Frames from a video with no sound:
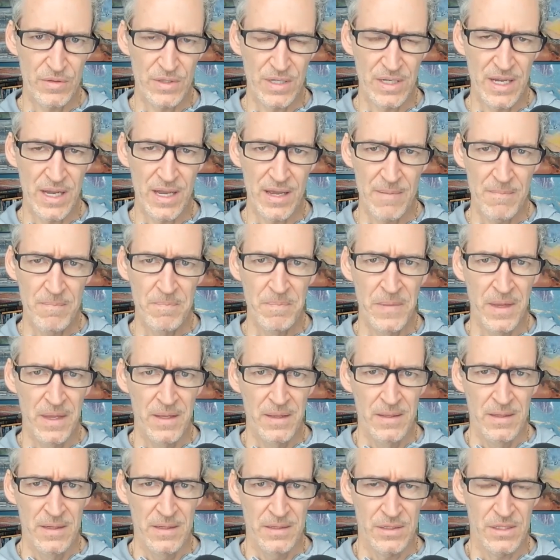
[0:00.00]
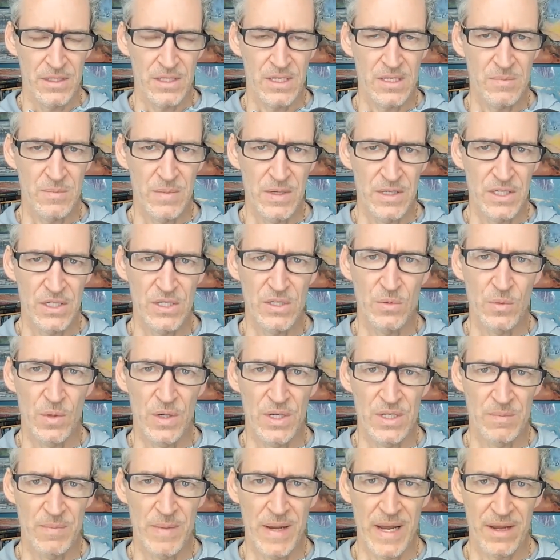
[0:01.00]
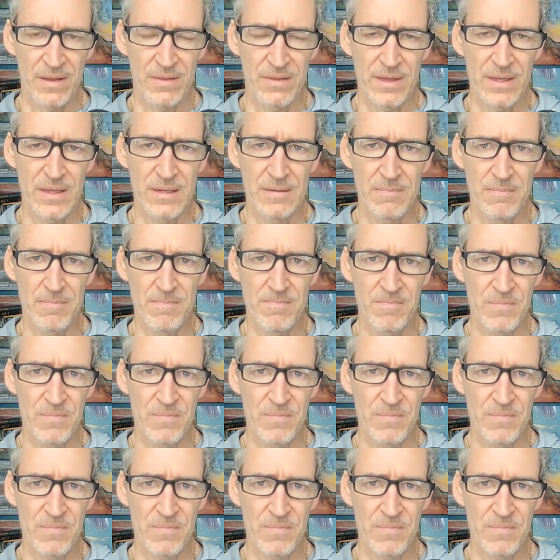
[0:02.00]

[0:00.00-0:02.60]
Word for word: you today, just as much as it was back then.